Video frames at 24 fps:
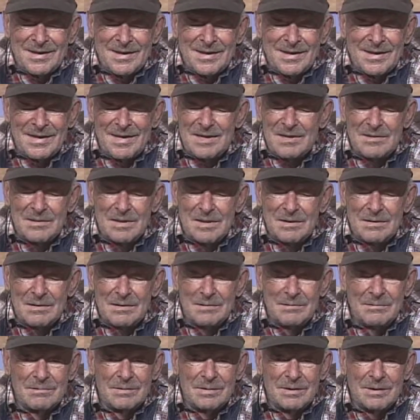He said,
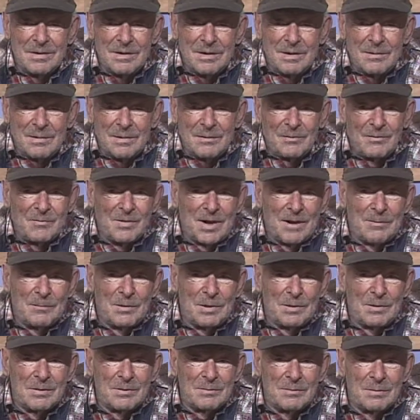grabbed
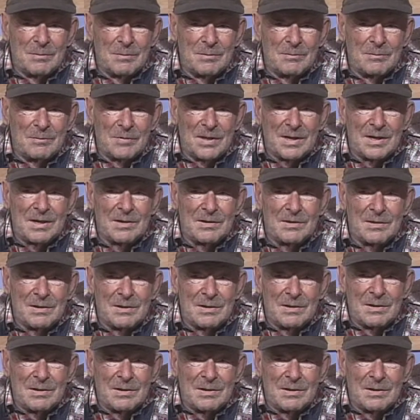a thing and